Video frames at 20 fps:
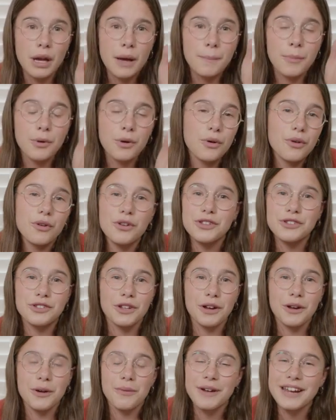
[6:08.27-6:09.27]
But
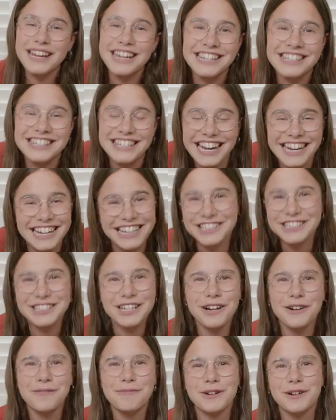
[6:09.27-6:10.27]
also, we can take a
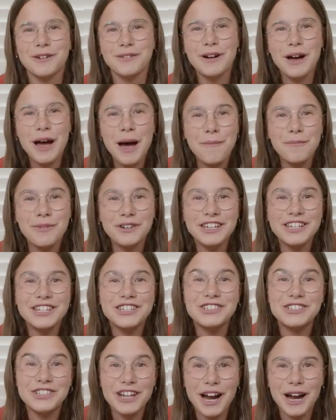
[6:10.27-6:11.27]
chill pill,
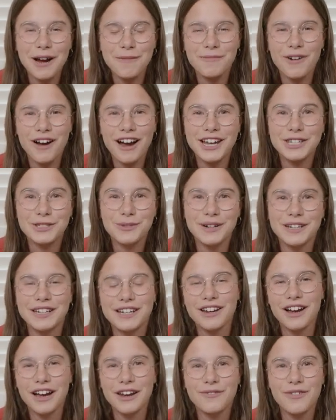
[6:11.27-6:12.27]
because Jeremiah
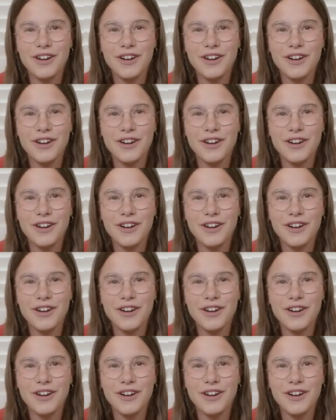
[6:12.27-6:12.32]
29